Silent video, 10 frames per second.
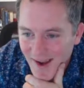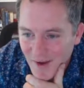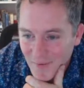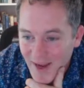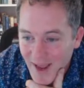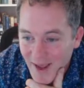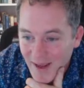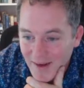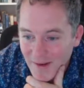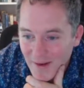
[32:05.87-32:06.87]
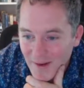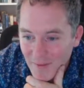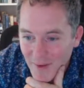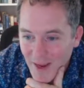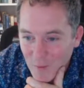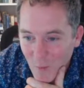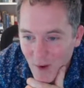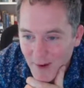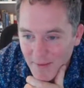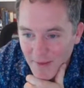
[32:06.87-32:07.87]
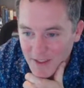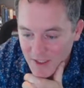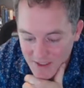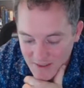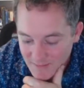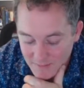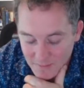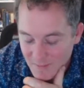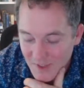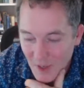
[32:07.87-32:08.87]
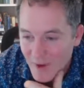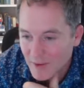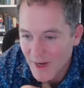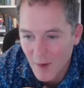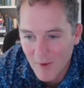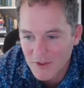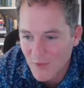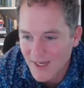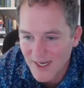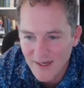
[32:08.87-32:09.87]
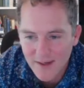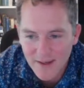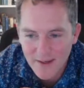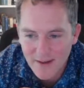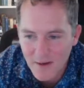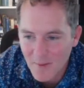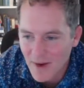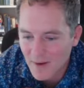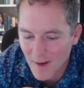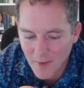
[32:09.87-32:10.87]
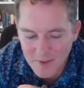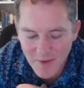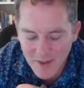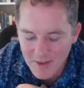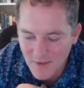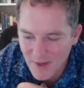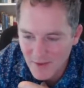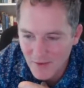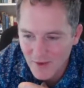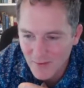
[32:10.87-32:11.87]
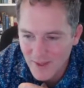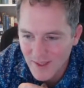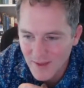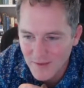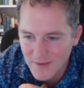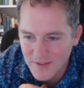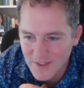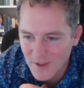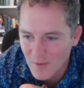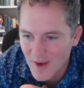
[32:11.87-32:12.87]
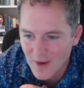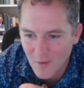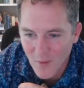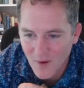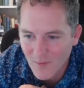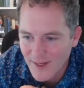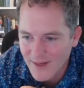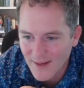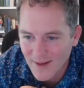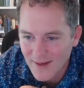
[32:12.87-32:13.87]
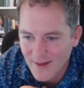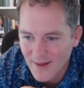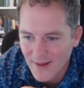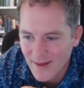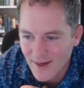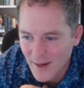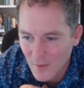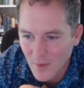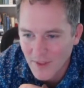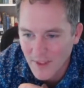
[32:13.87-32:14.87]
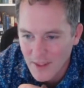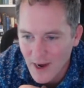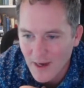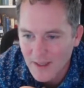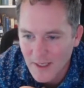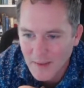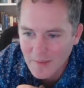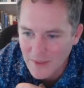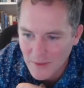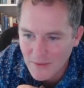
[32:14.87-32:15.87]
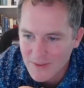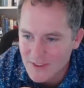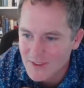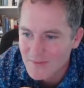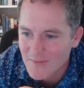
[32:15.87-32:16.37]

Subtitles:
And we had one that just, no matter how much we heated it, no matter how much penetrating oil we used, no matter what we did, it would not come loose.